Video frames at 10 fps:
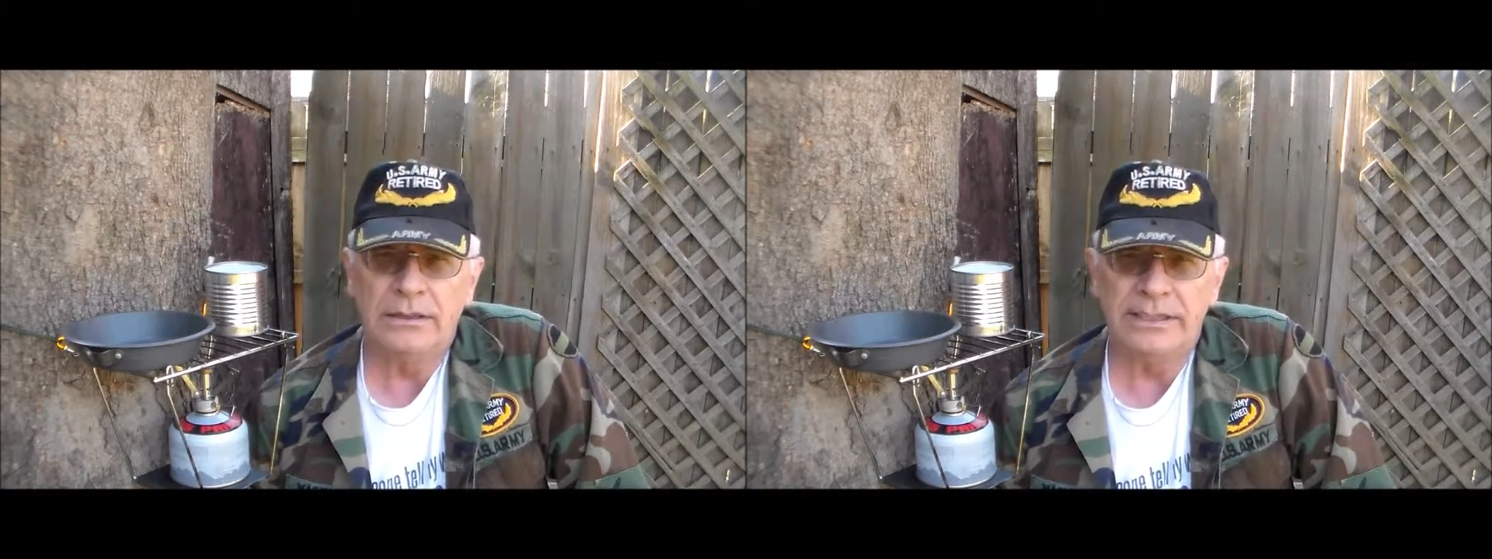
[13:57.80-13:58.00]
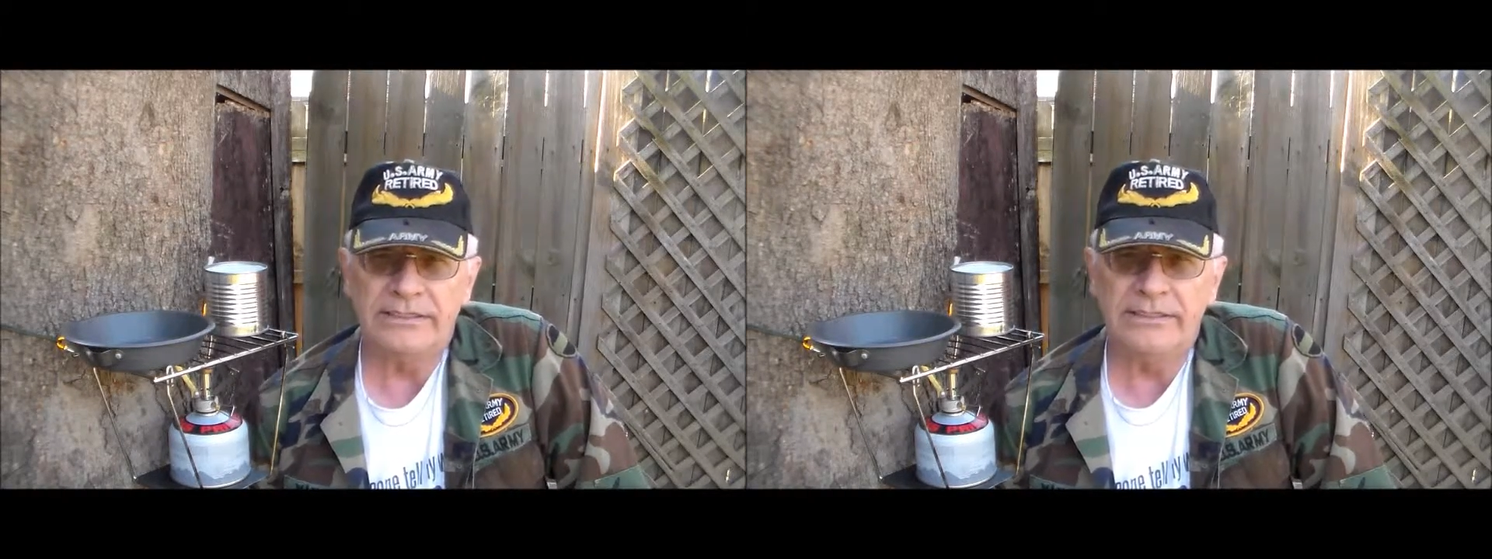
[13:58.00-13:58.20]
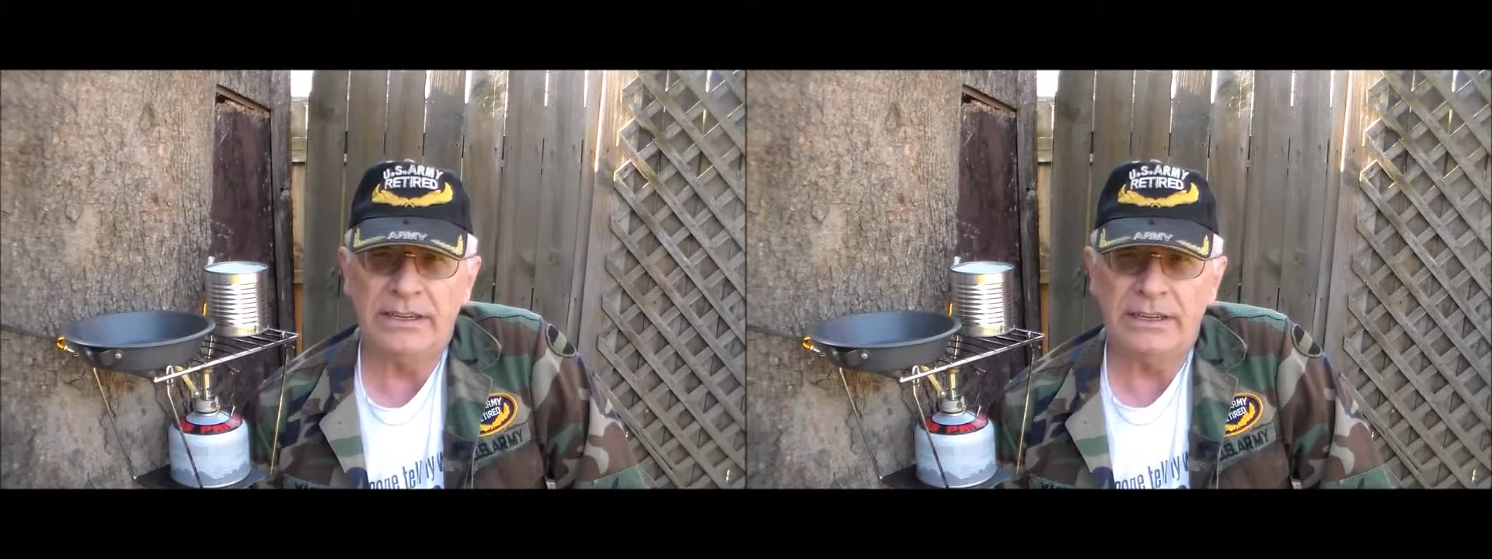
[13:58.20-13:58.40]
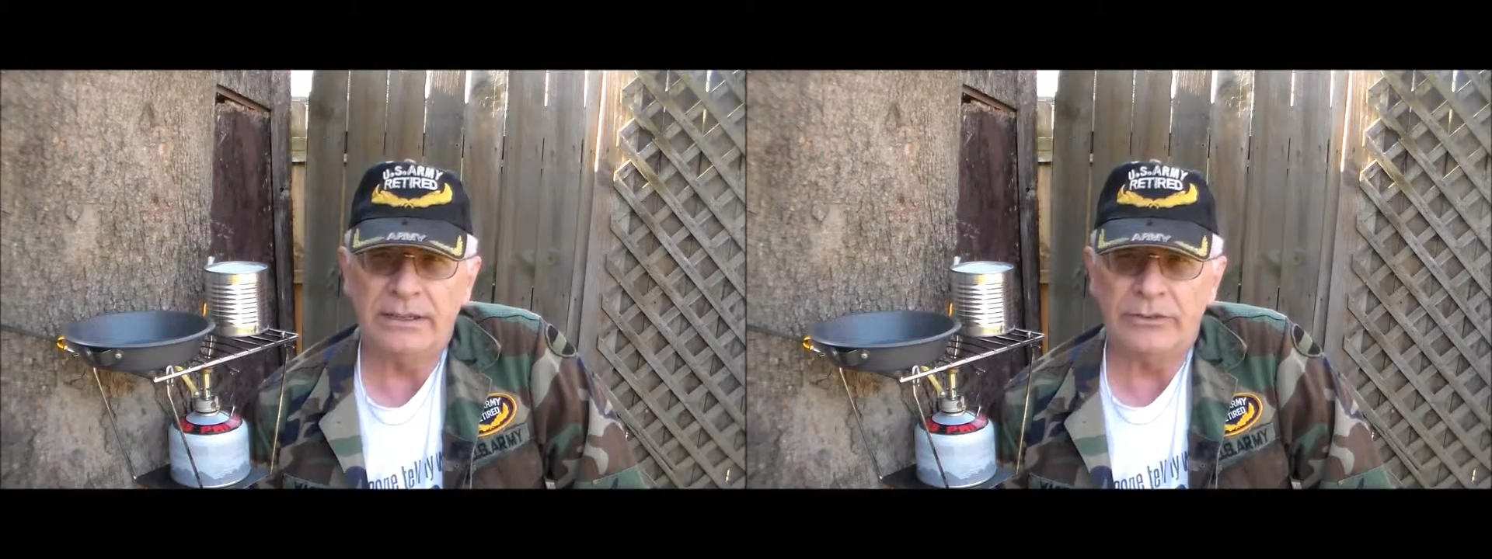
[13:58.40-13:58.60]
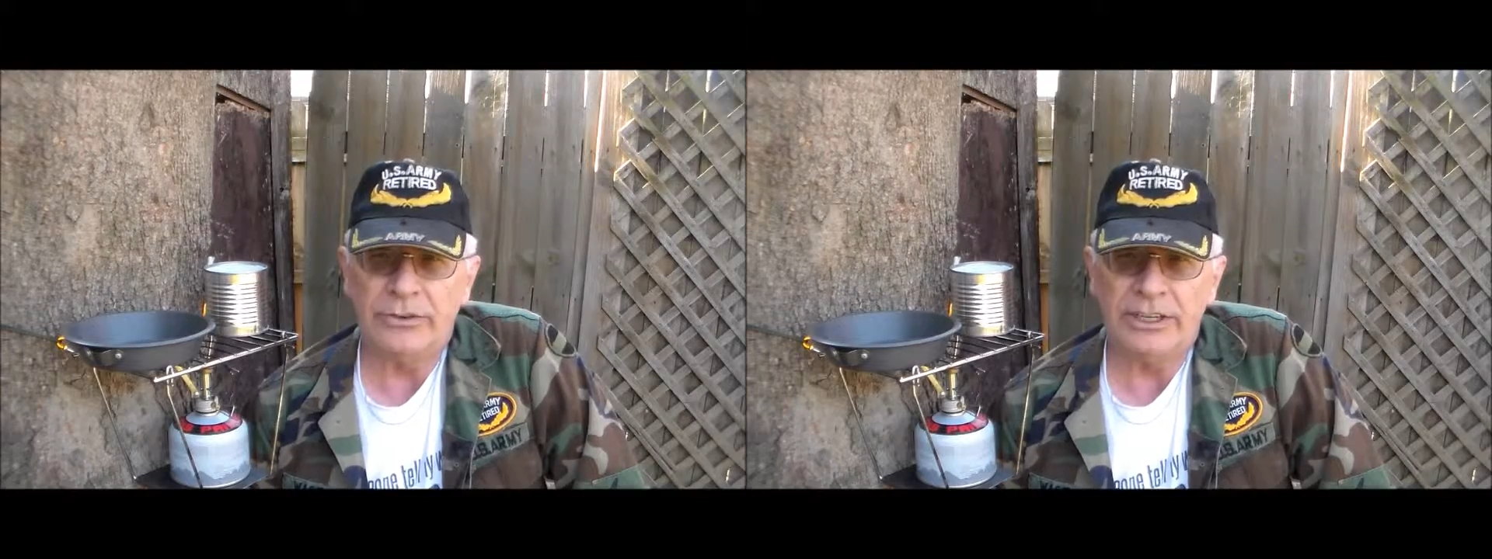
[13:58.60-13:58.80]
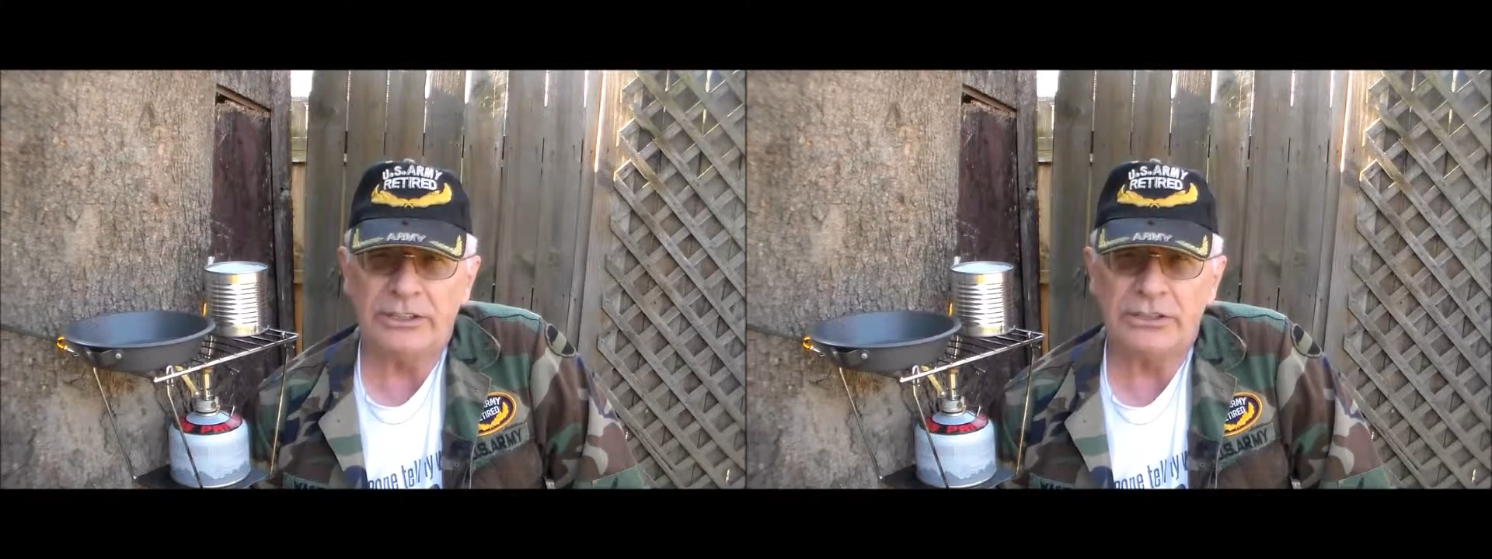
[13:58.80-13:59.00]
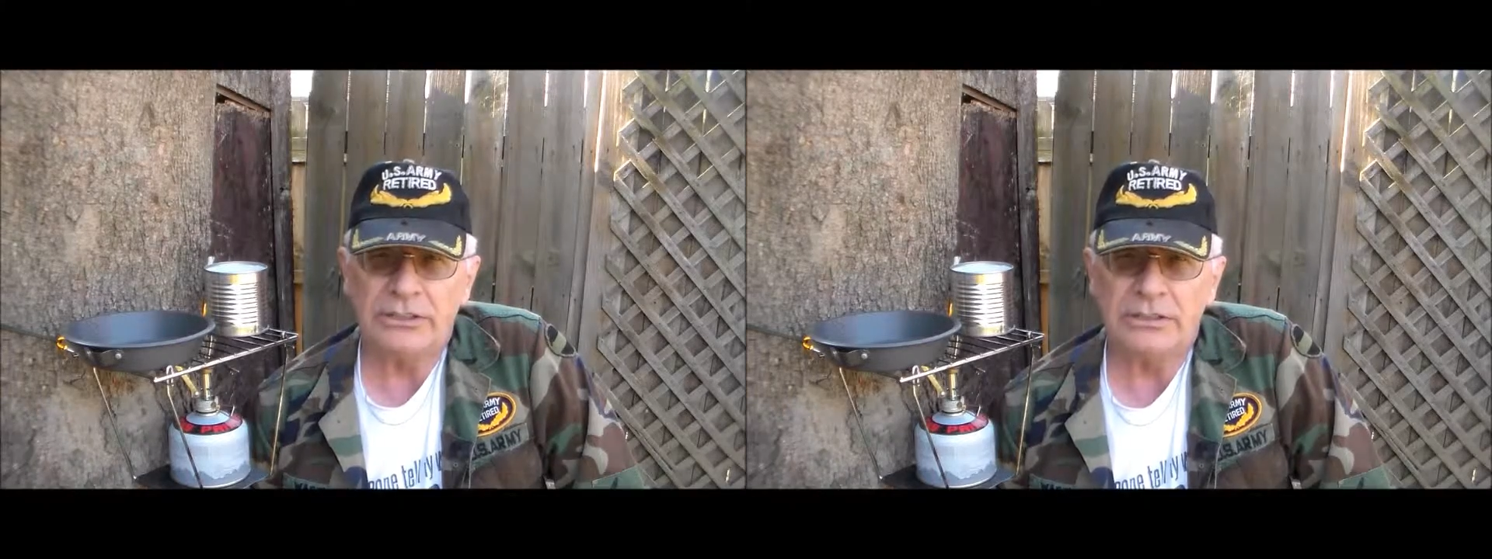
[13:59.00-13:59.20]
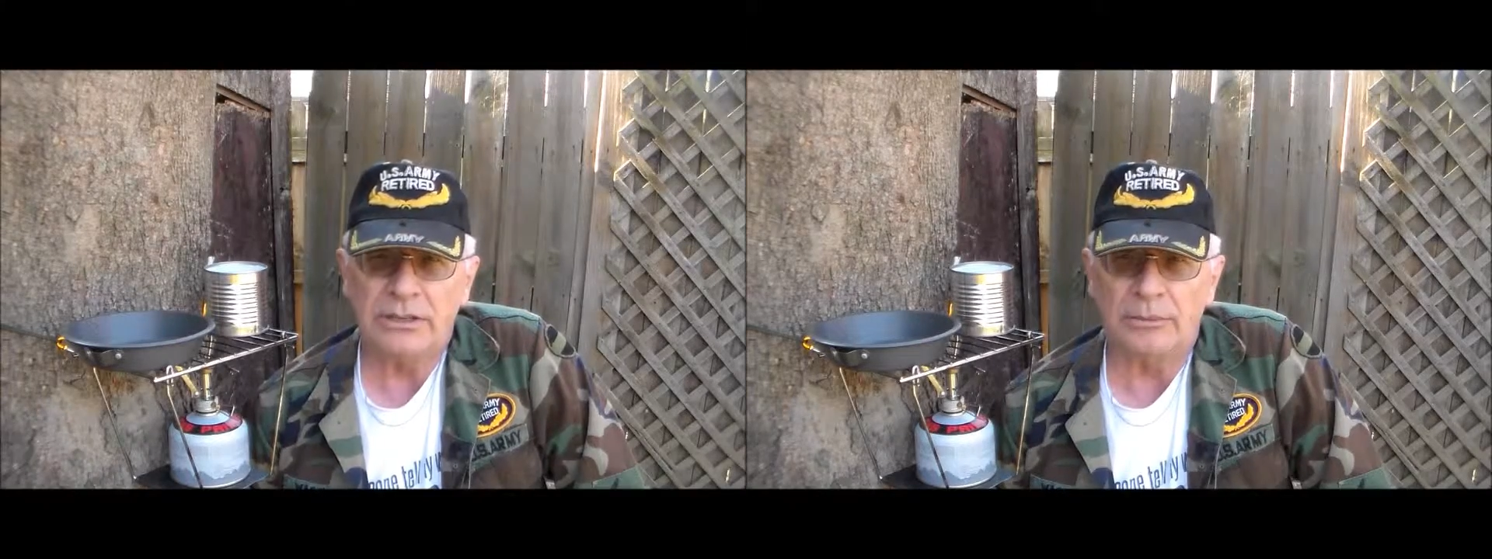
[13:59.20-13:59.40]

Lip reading: It's done, it's finished.